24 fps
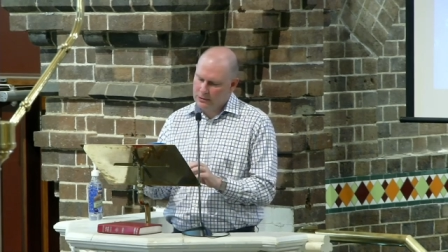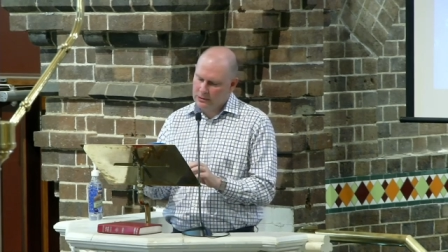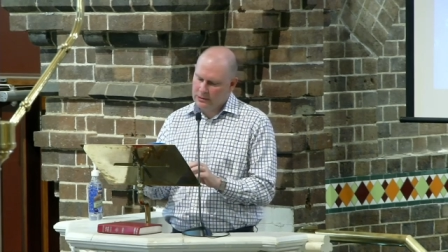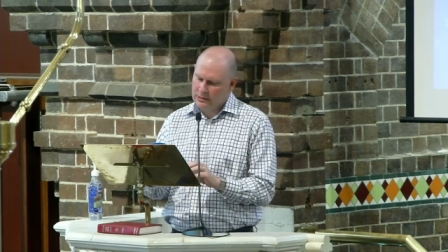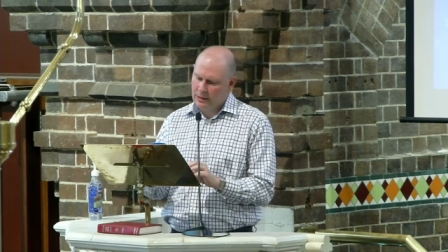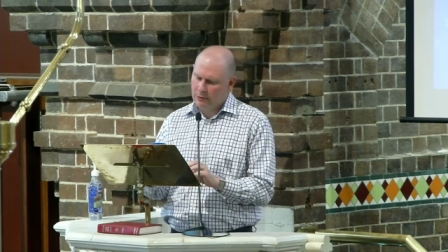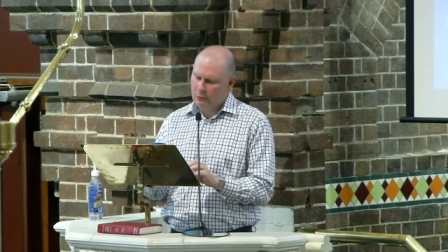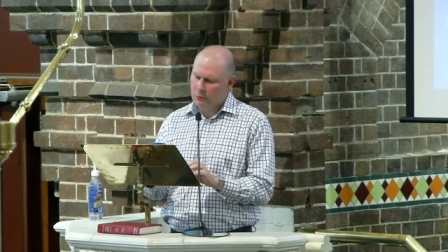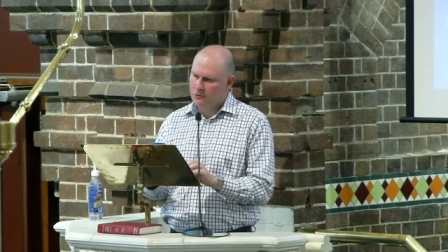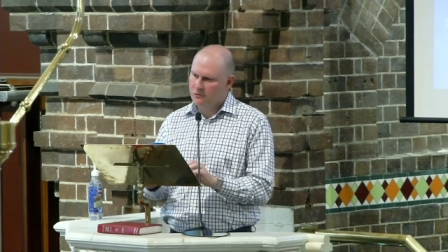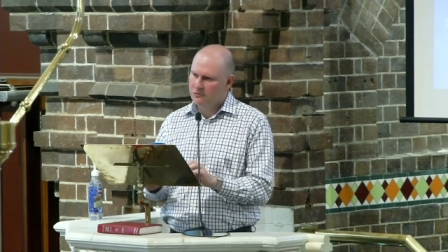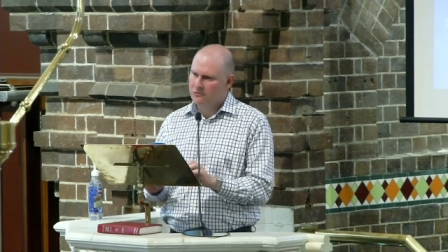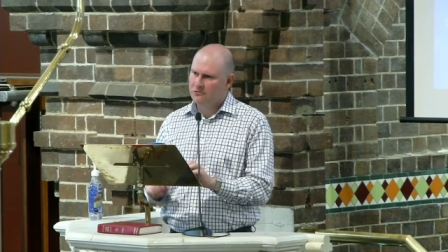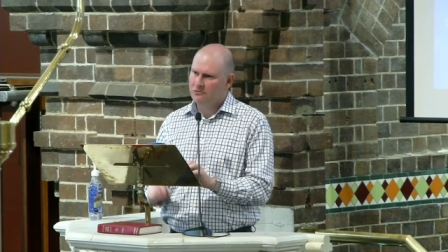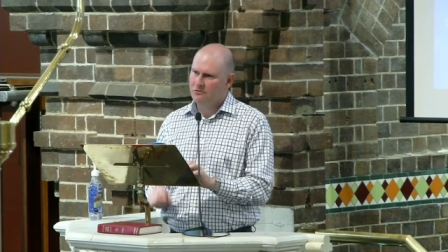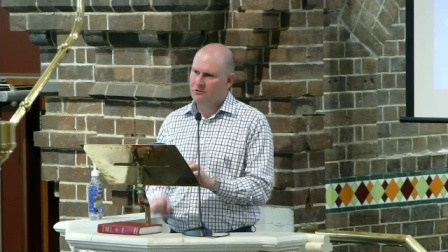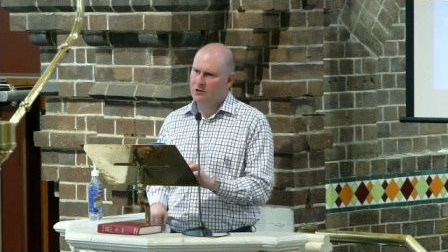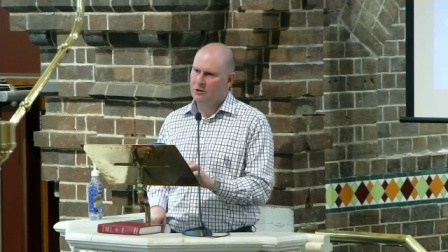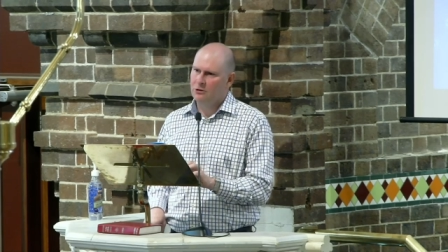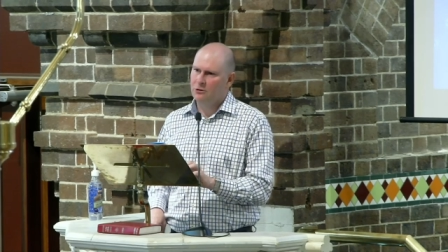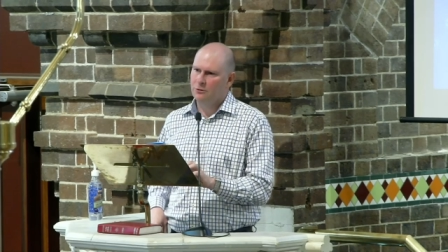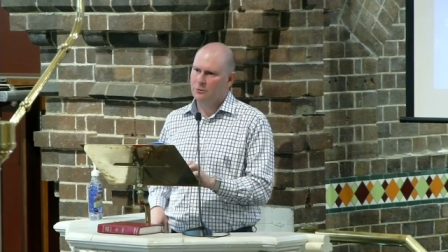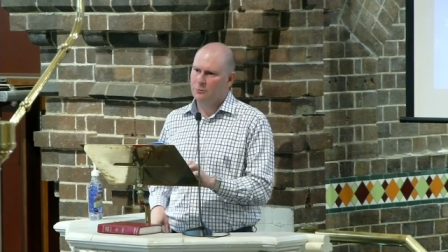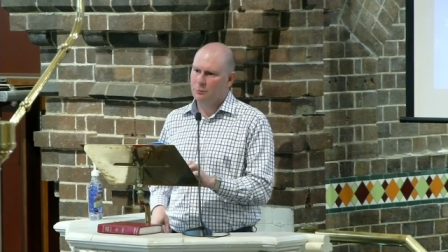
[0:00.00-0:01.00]
they were
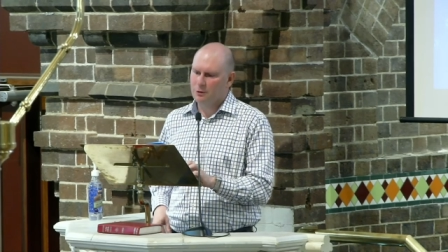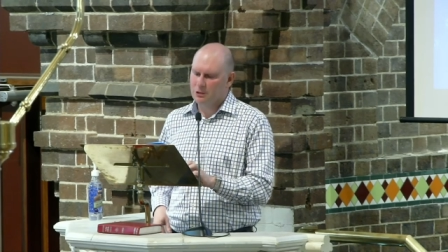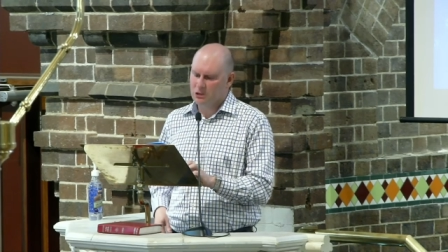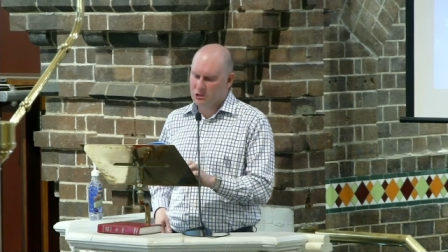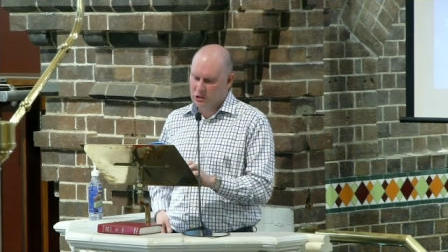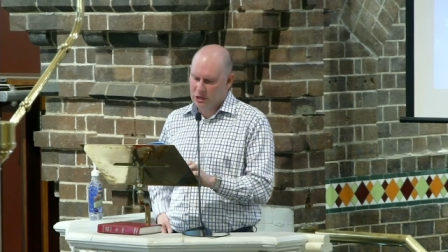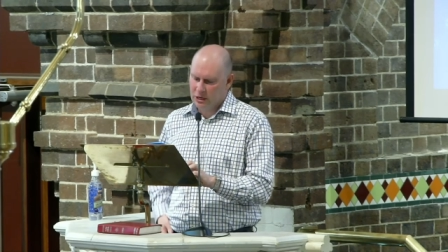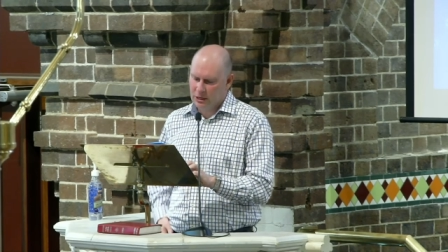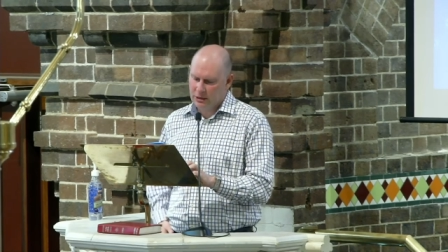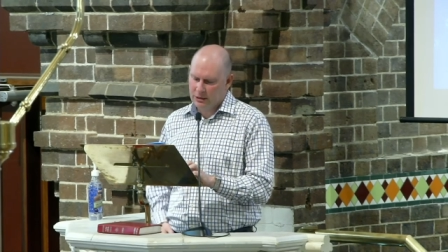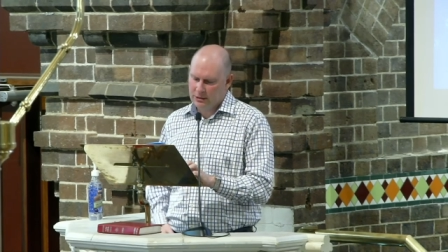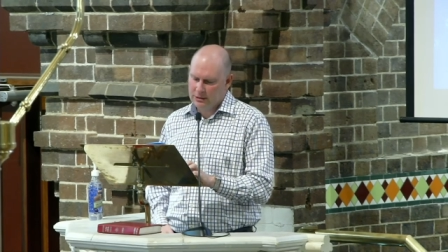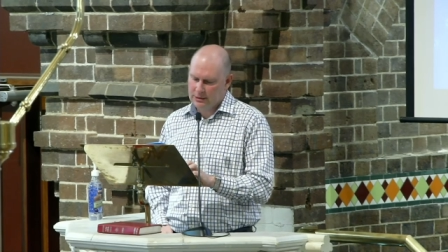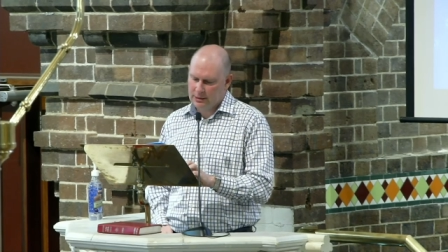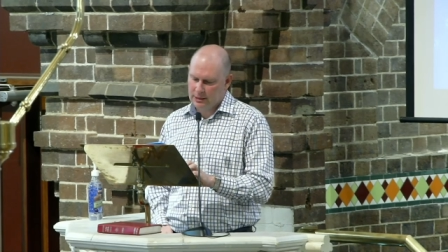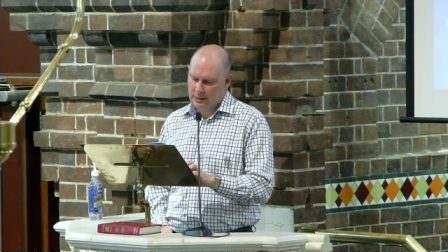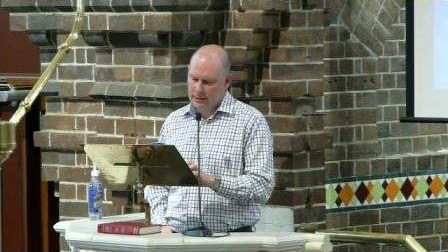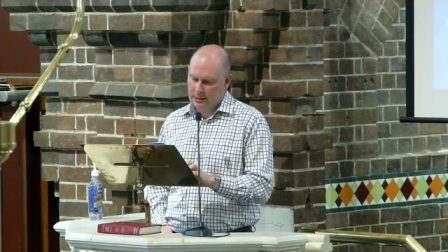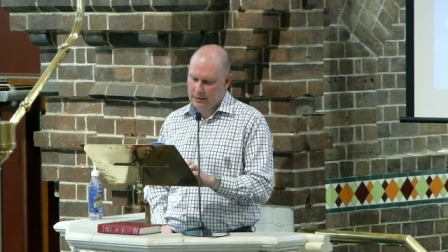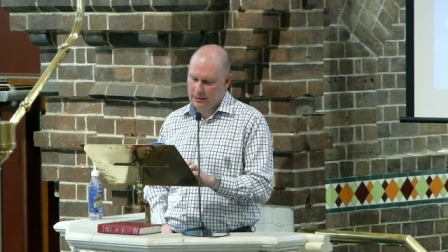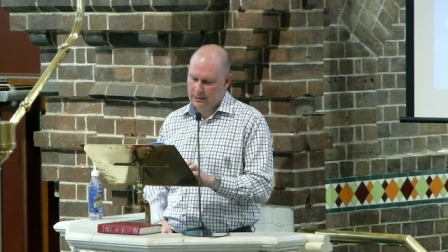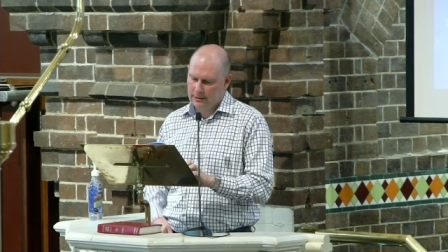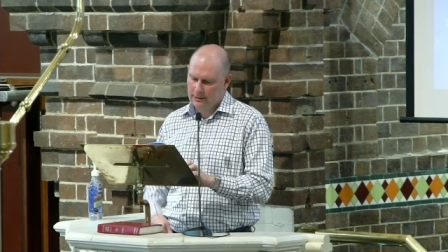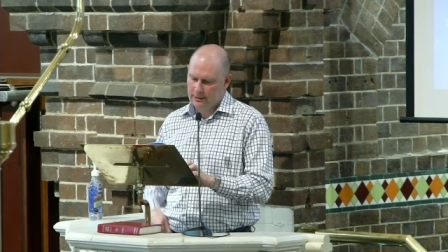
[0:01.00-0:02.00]
filled with
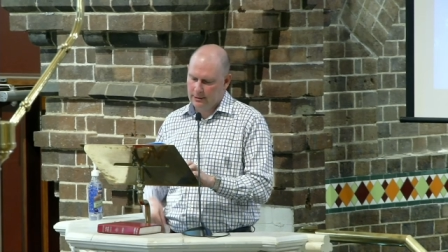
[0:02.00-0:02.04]
jealousy